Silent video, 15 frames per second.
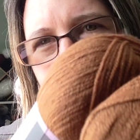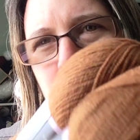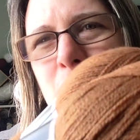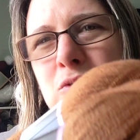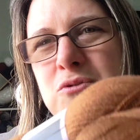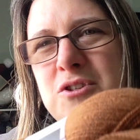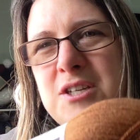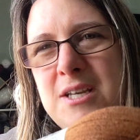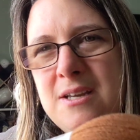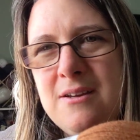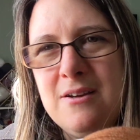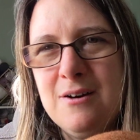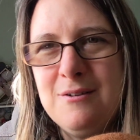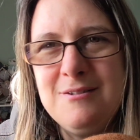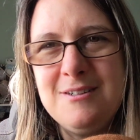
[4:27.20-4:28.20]
bronzy
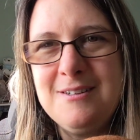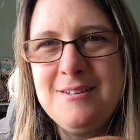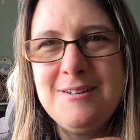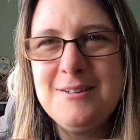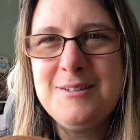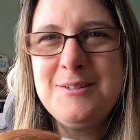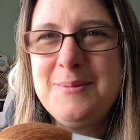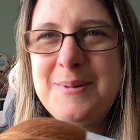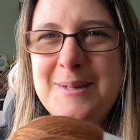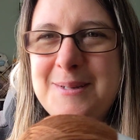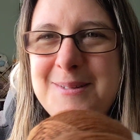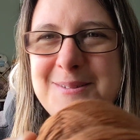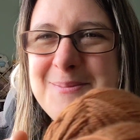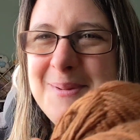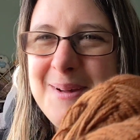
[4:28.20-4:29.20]
golden I
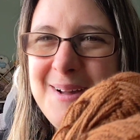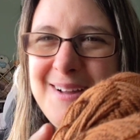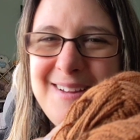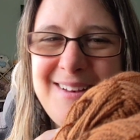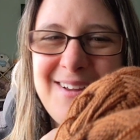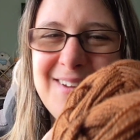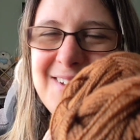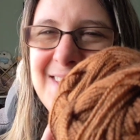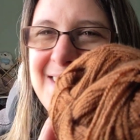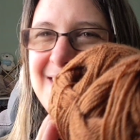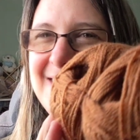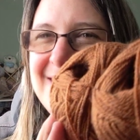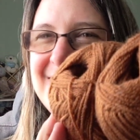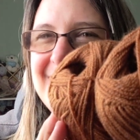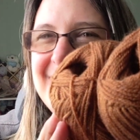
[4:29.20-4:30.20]
suppose, but I like it.